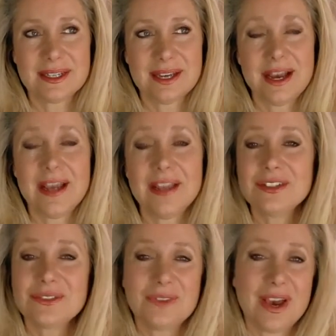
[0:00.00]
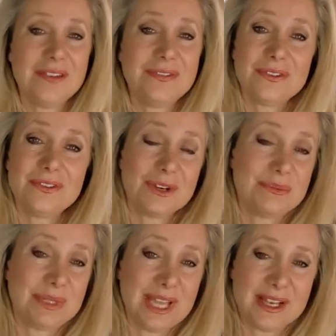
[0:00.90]
I just I feel very
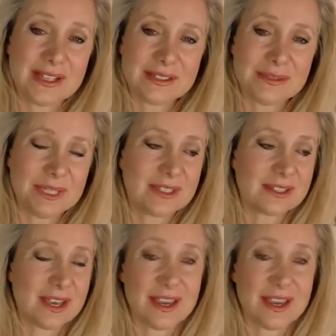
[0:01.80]
blessed because I,